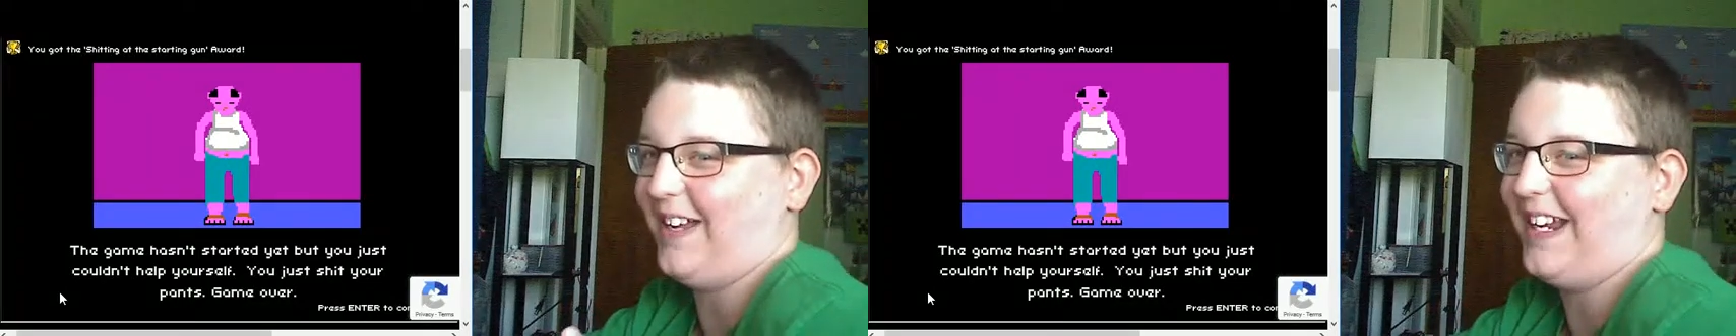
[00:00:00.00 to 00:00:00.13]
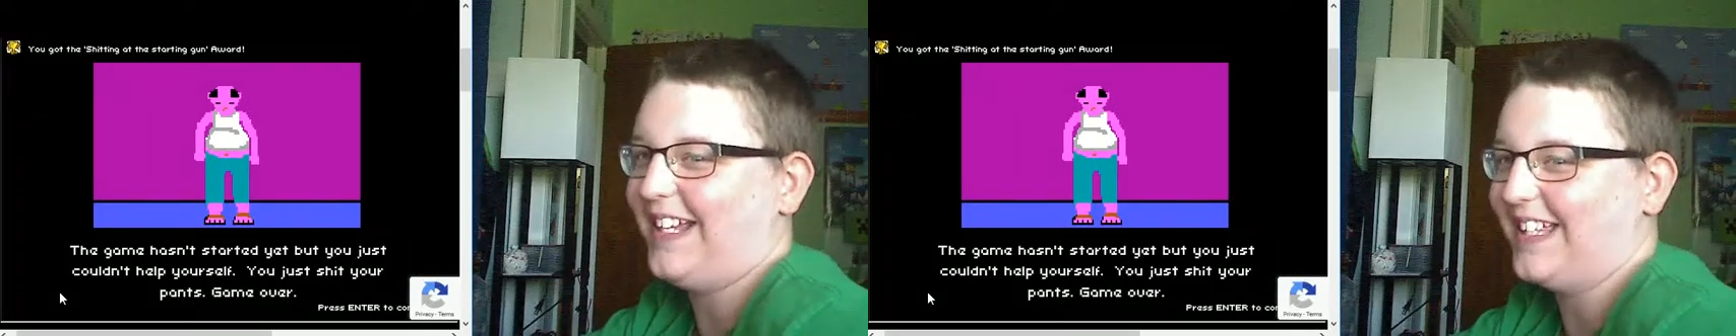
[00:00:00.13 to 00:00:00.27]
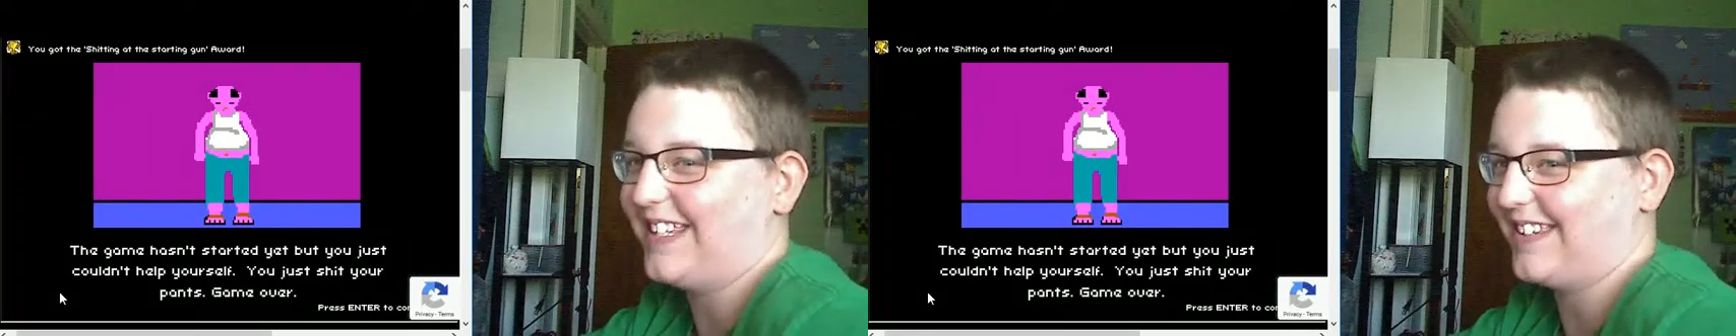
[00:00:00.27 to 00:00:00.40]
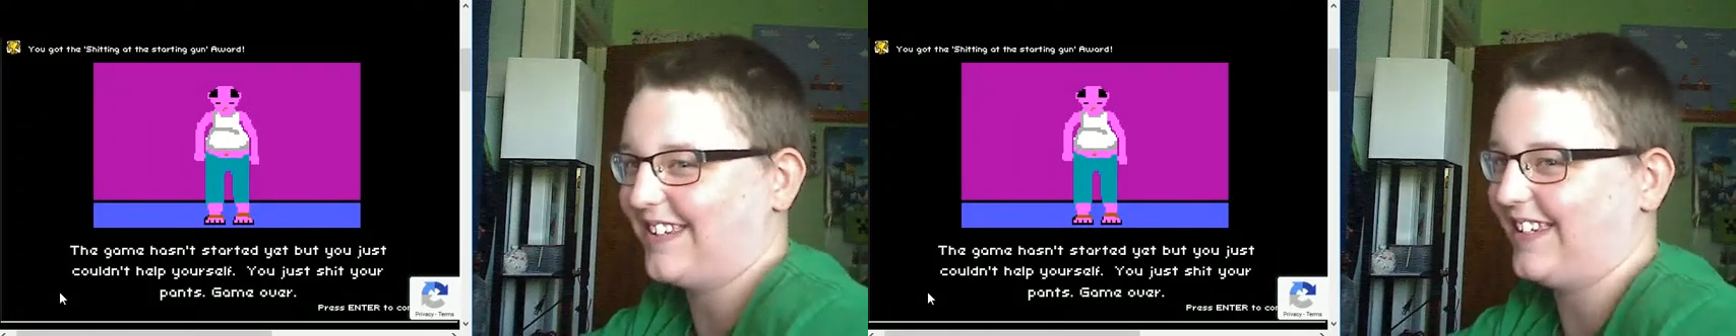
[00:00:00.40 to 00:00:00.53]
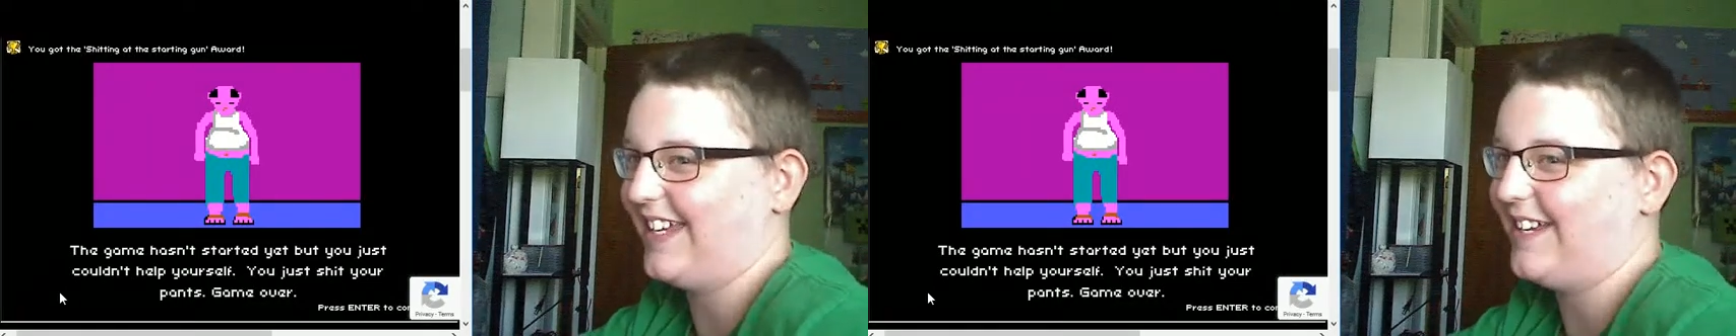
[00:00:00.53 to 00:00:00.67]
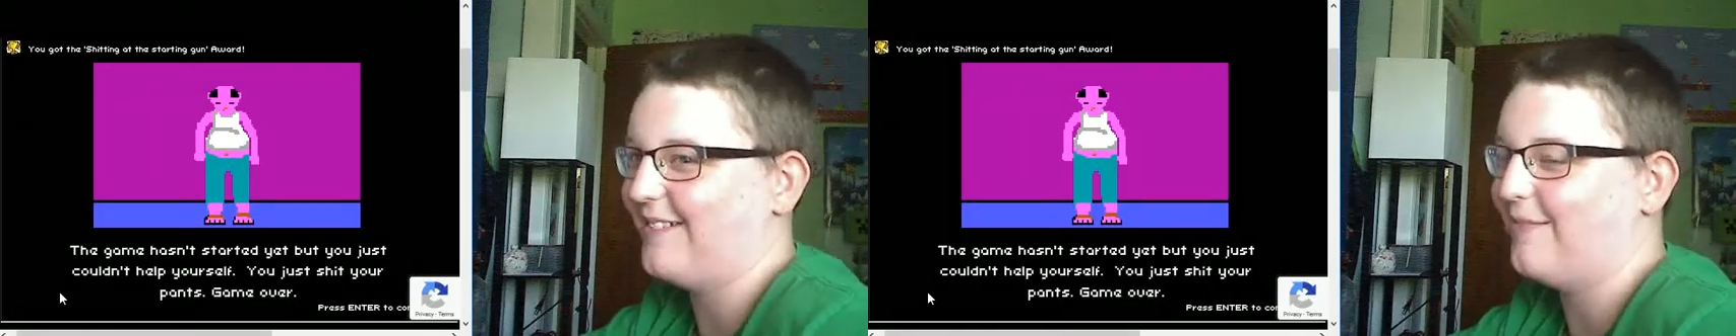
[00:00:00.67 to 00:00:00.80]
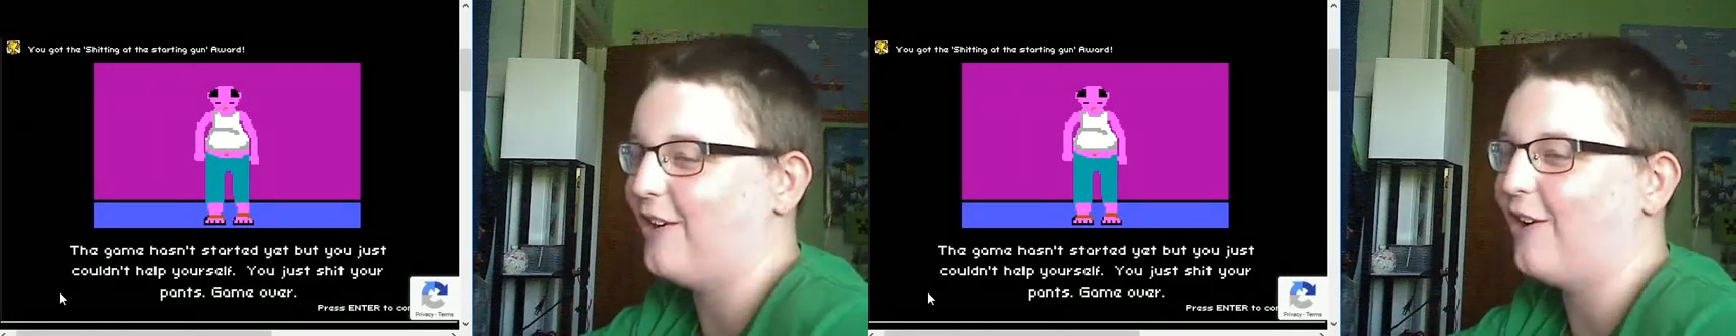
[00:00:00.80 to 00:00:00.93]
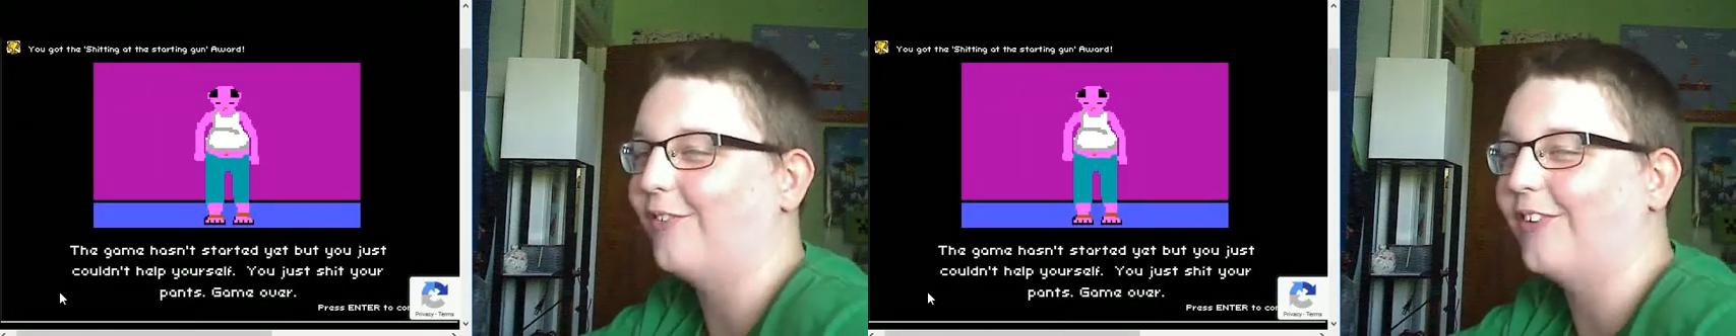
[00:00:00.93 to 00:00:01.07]
pants.
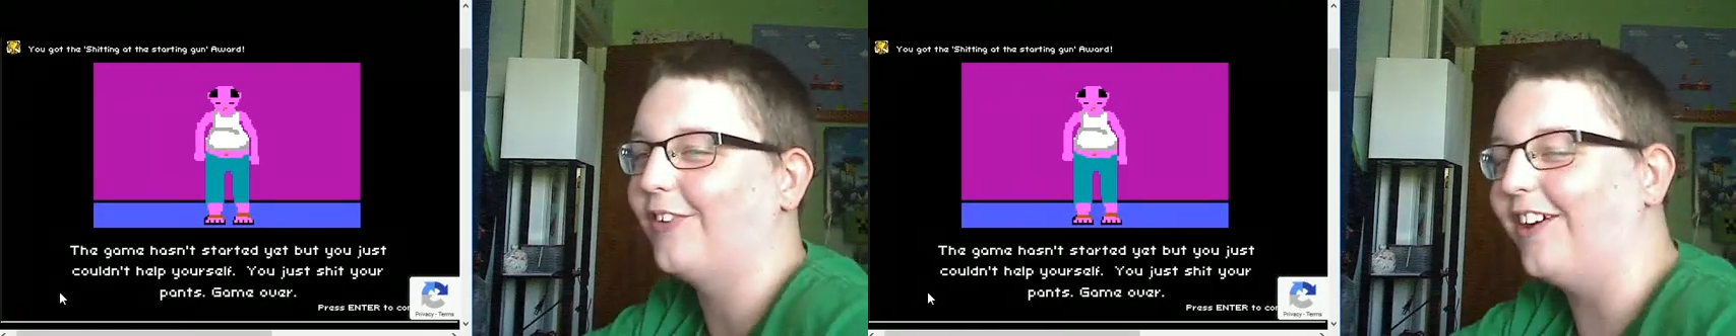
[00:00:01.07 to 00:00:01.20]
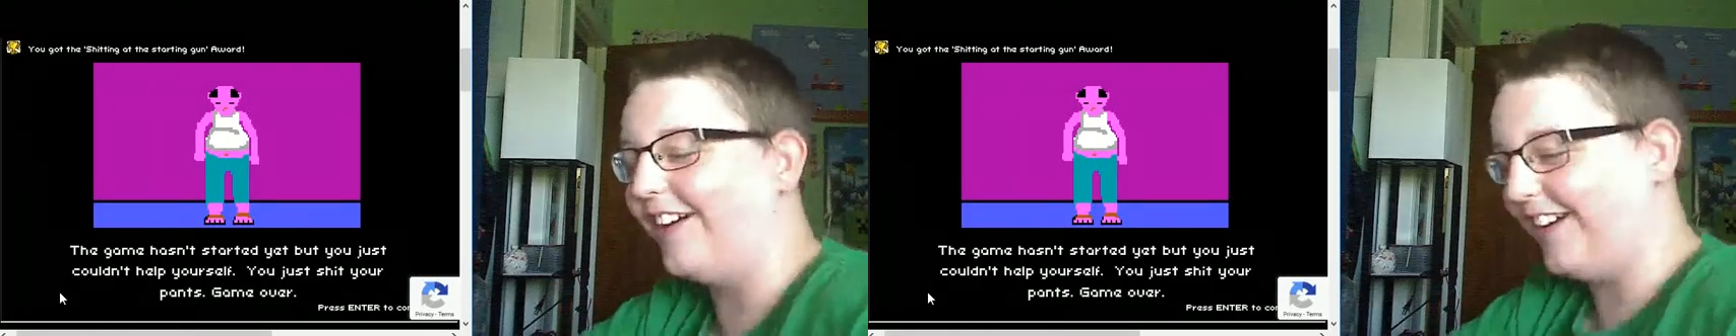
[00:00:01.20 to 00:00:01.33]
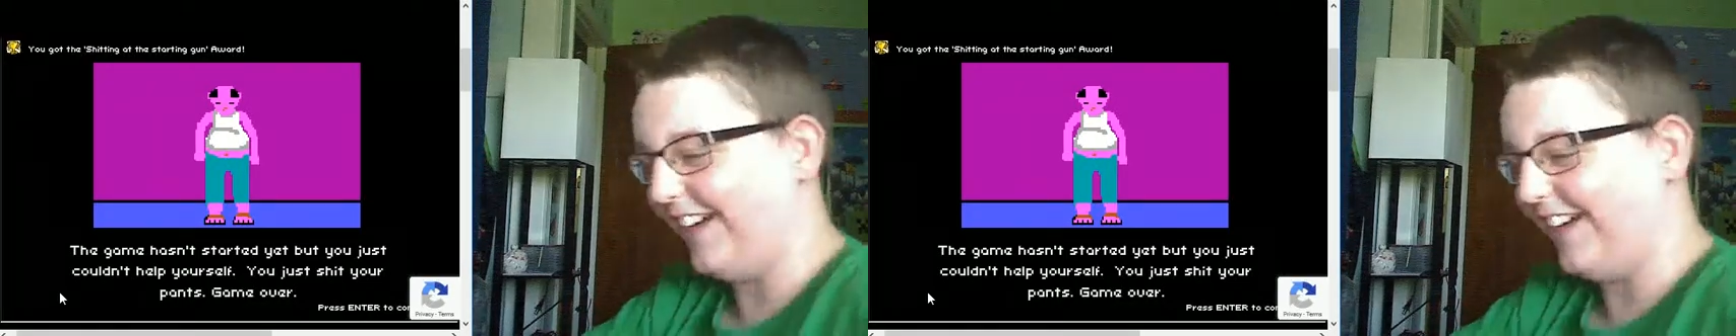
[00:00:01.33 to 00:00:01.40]
Game over.